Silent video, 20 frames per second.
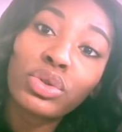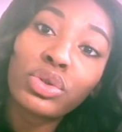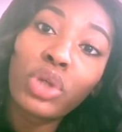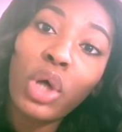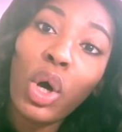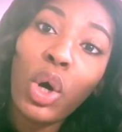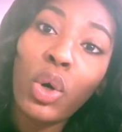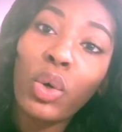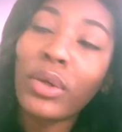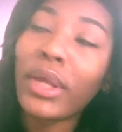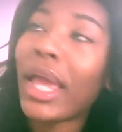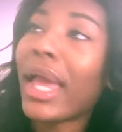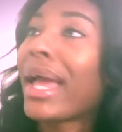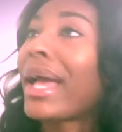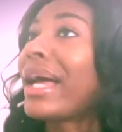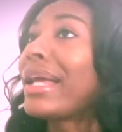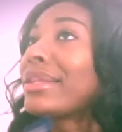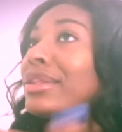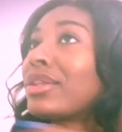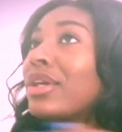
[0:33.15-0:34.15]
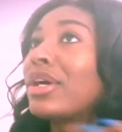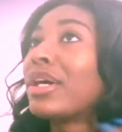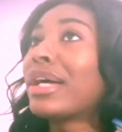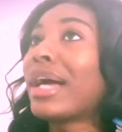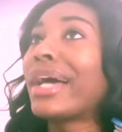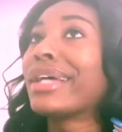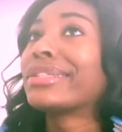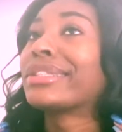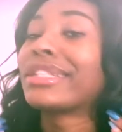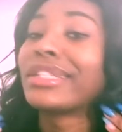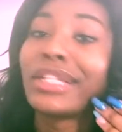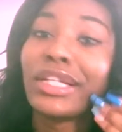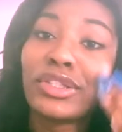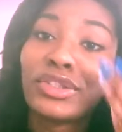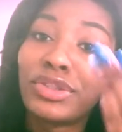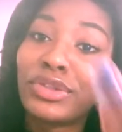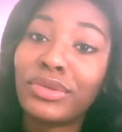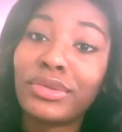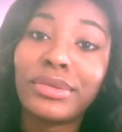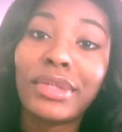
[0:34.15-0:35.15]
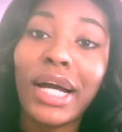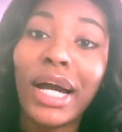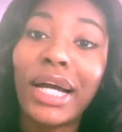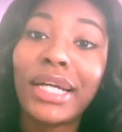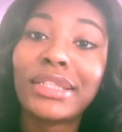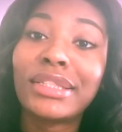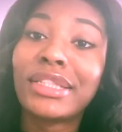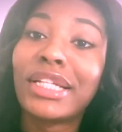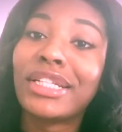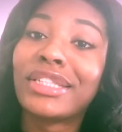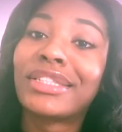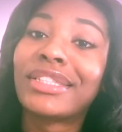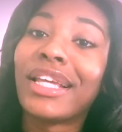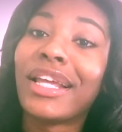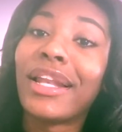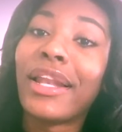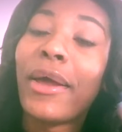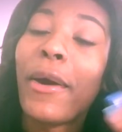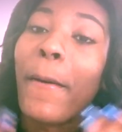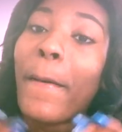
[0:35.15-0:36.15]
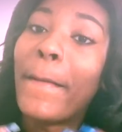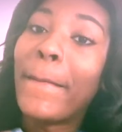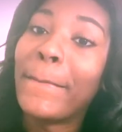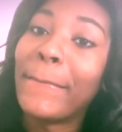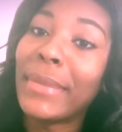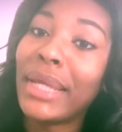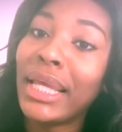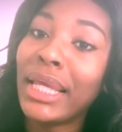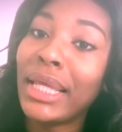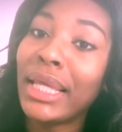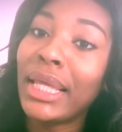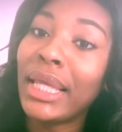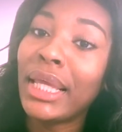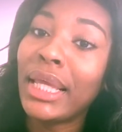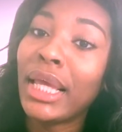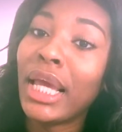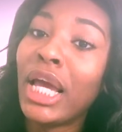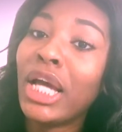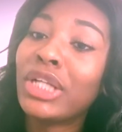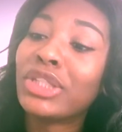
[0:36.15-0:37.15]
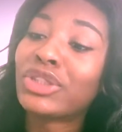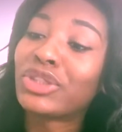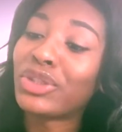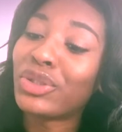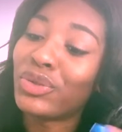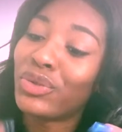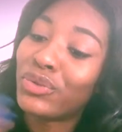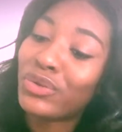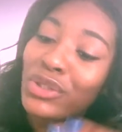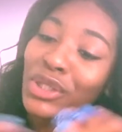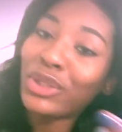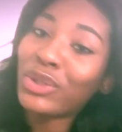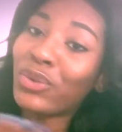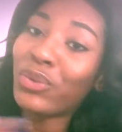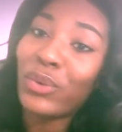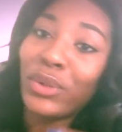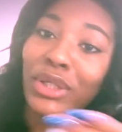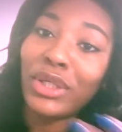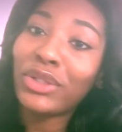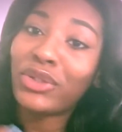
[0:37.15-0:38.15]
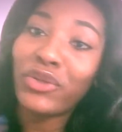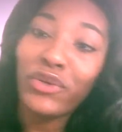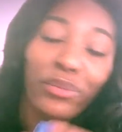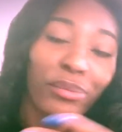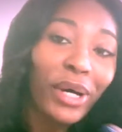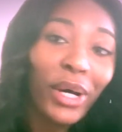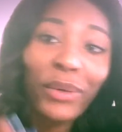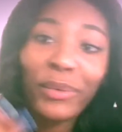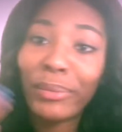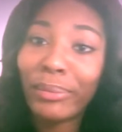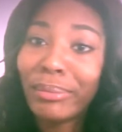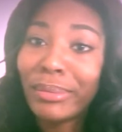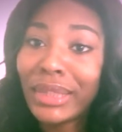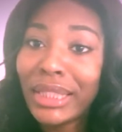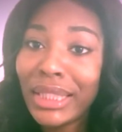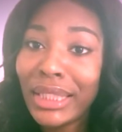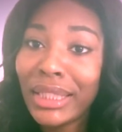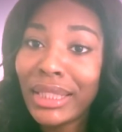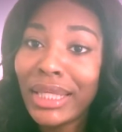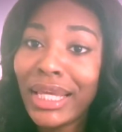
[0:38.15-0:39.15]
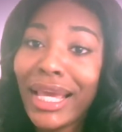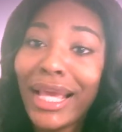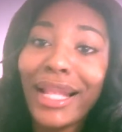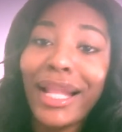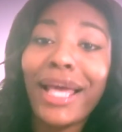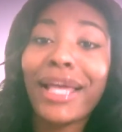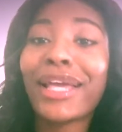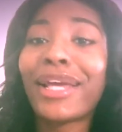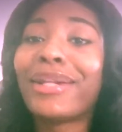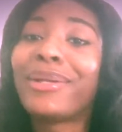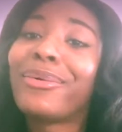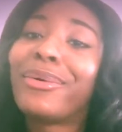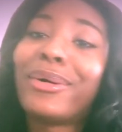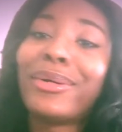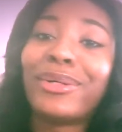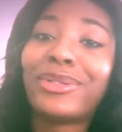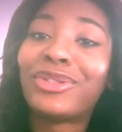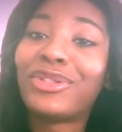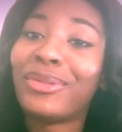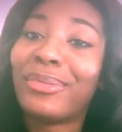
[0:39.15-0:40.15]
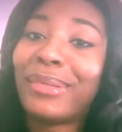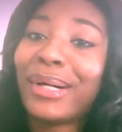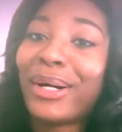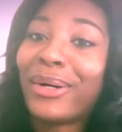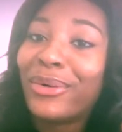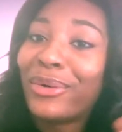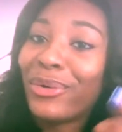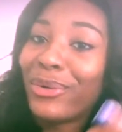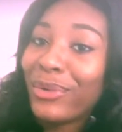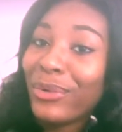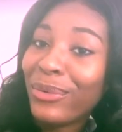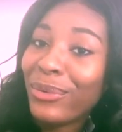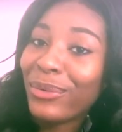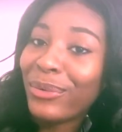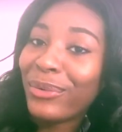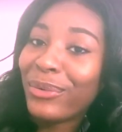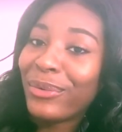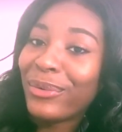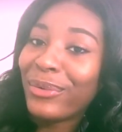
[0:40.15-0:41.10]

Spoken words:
so yeah, I thought I should let you guys get to know me so you can know a little about me and I can know a little about you.